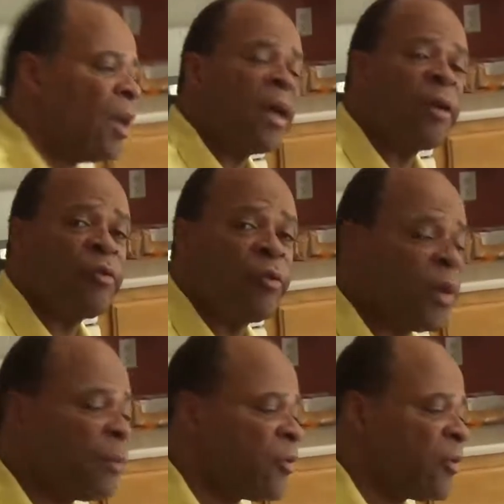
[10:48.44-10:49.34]
it
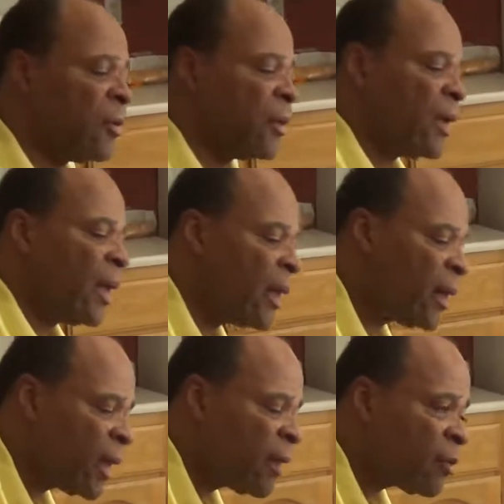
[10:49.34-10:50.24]
drips,
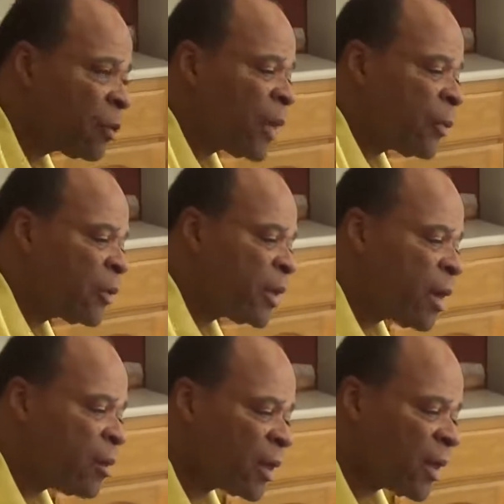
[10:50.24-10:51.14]
and I have the paper
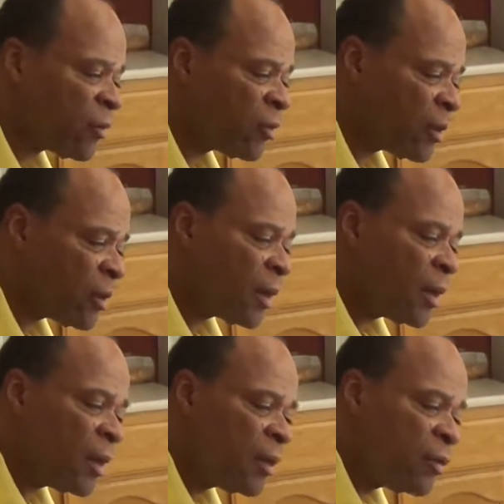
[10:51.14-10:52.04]
towel to catch it.
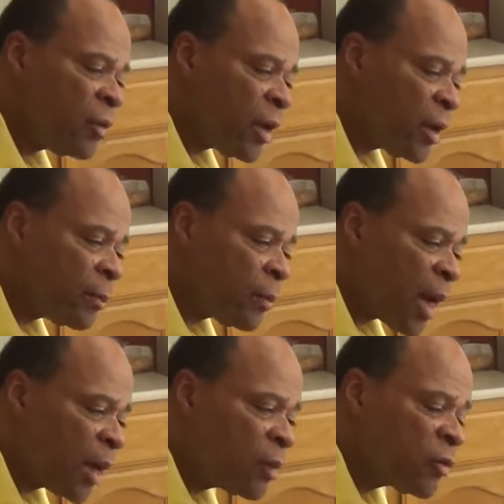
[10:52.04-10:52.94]

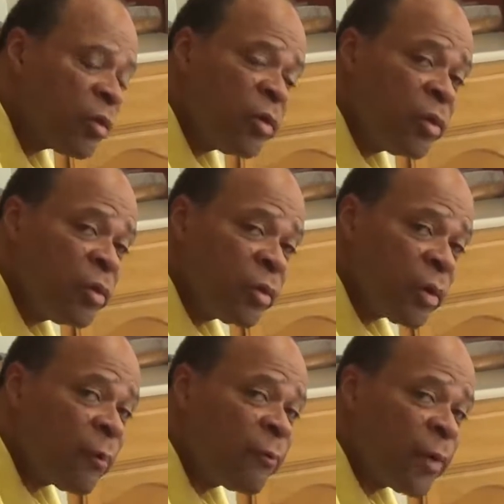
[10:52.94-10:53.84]
I also
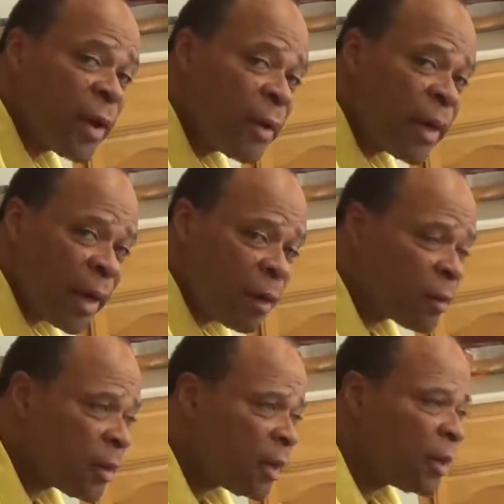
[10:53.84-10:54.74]
use a very
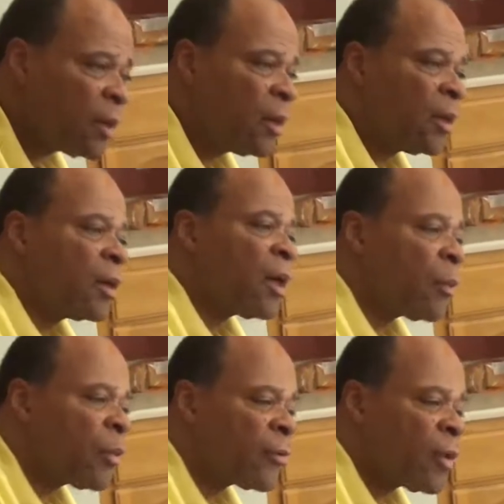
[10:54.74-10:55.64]
healthy
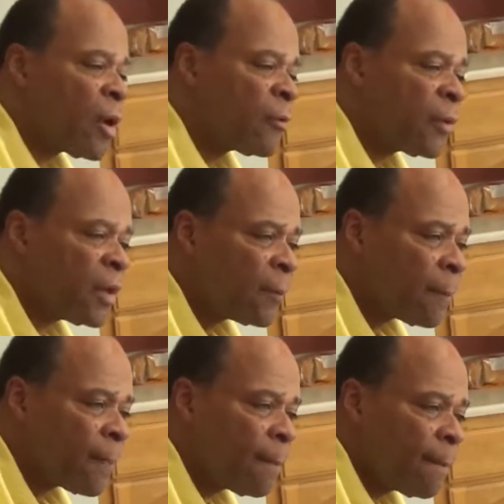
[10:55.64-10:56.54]
cup of coffee.
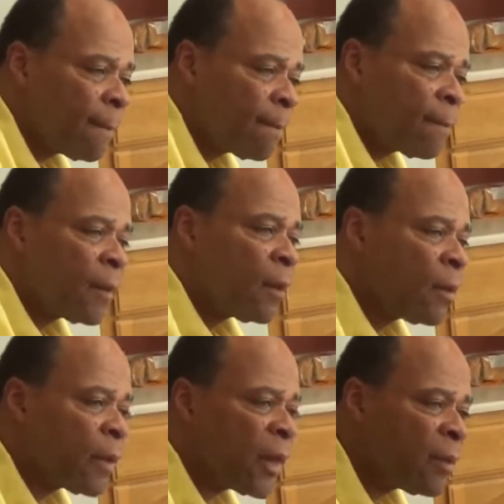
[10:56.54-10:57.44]

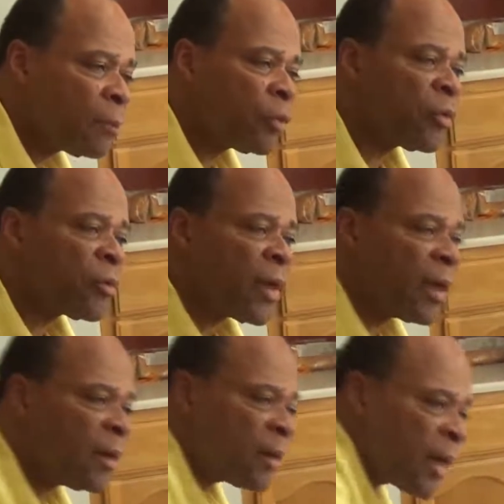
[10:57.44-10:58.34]
All right, push
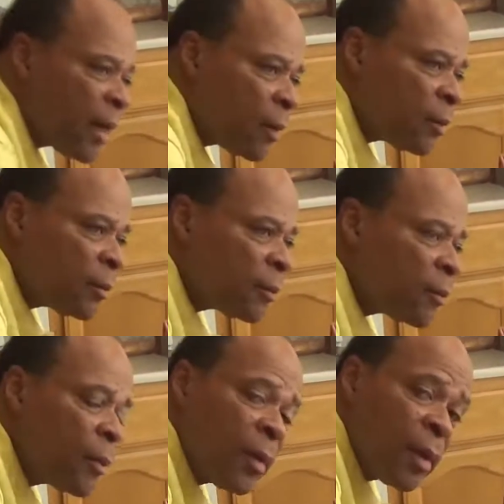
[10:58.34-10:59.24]
that down
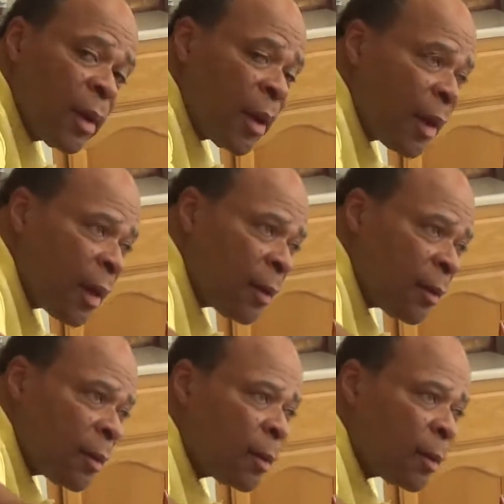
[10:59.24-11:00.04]
and